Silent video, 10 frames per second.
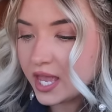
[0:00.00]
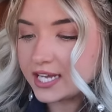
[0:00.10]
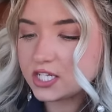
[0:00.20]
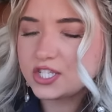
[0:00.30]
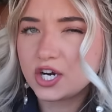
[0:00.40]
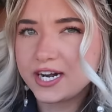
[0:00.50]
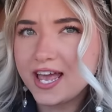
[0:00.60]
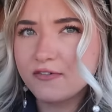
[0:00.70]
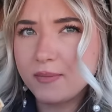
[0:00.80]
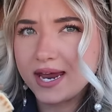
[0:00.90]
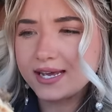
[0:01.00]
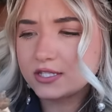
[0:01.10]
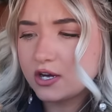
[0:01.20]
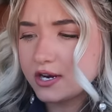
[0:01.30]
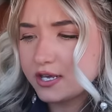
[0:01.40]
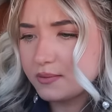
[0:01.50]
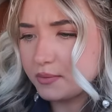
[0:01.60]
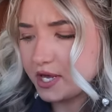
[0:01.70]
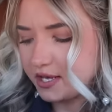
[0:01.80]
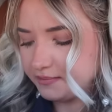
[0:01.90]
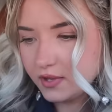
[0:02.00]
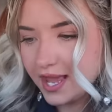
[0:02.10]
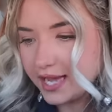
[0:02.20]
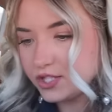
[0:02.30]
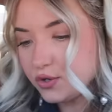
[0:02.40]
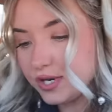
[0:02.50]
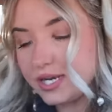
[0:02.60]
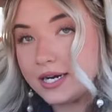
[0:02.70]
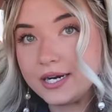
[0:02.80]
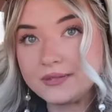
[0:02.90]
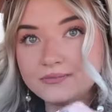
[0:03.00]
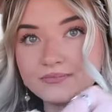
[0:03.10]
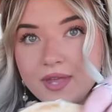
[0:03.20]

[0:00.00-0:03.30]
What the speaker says: It does already have mayonnaise on it, but yeah, as you can hear,